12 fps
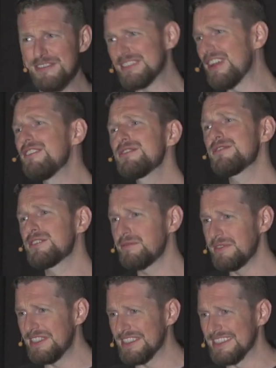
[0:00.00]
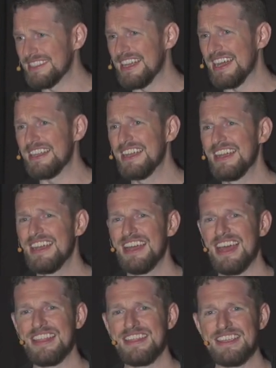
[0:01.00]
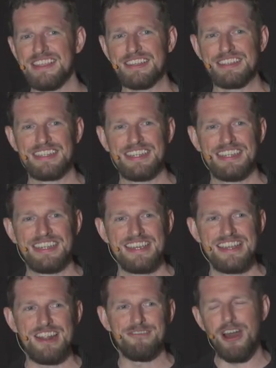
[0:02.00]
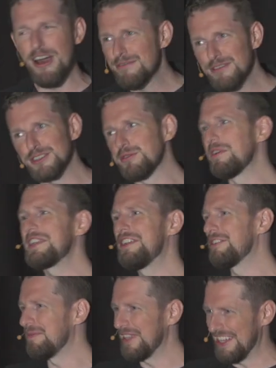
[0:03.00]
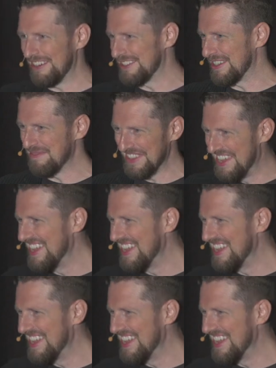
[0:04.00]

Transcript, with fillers: There's all sorts of reasons that I think you know, offer a 20 year plan or something.